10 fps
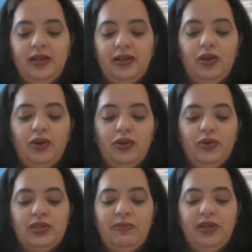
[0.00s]
Lolo
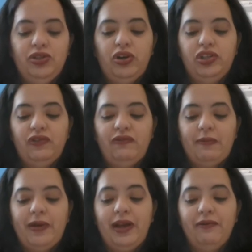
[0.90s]
used to be in charge of
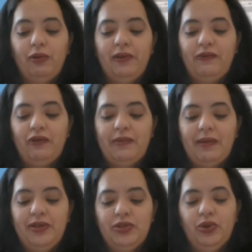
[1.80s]
payroll before
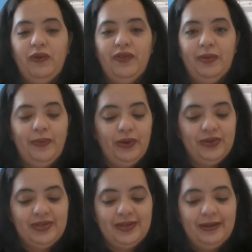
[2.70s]
Mommy took over the
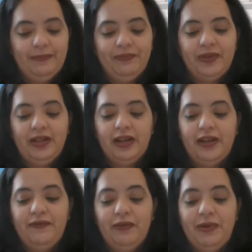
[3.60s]
books.
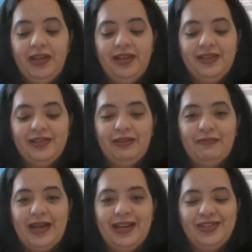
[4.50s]
Lucky for me, he still
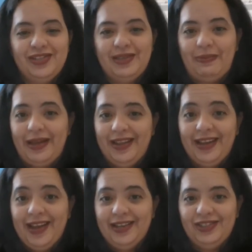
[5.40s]
manages the petty
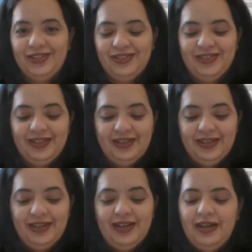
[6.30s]
cash.
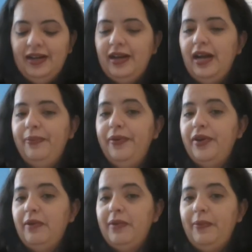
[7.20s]
I put
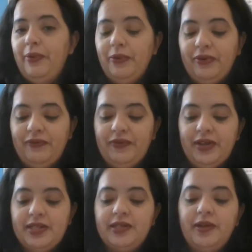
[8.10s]
on my poker
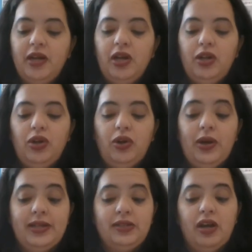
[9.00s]
face. Lolo
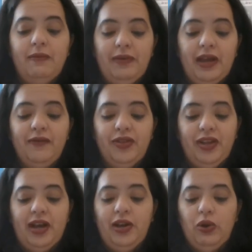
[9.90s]
has taught me
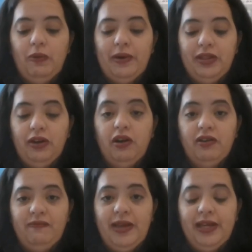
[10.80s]
everything I know about the art
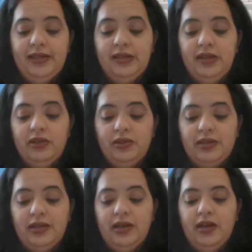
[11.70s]
of making
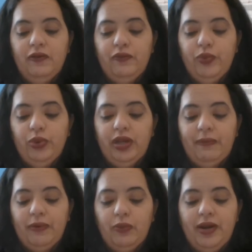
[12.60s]
deals. Rule
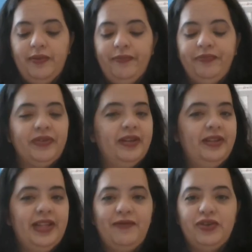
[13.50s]
number 1,
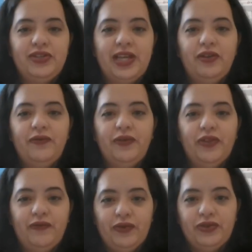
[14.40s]
never settle for
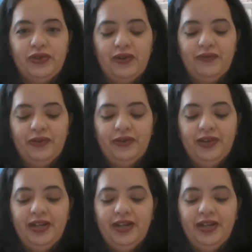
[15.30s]
the first offer.